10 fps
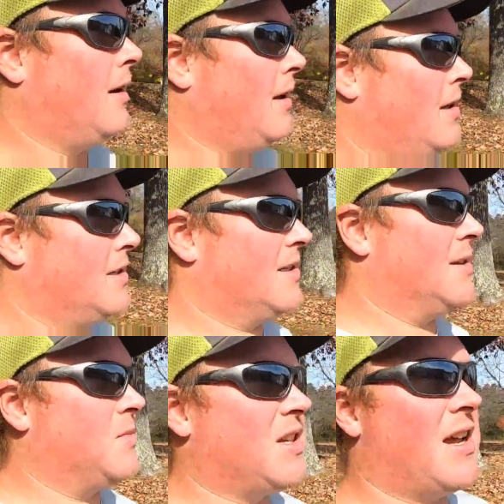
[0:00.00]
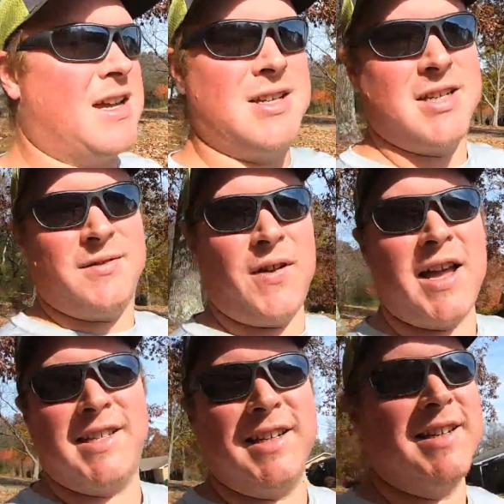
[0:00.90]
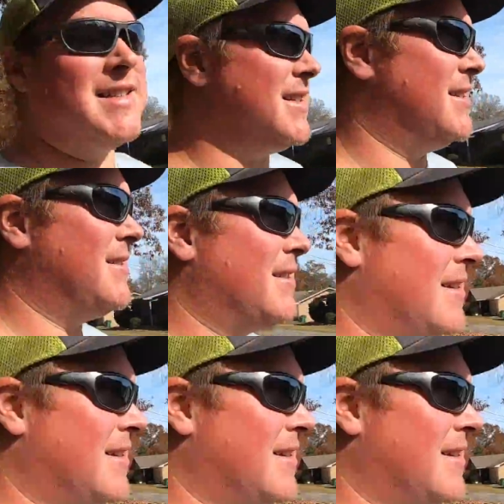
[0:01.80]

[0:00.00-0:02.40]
it seems like it just fights against you.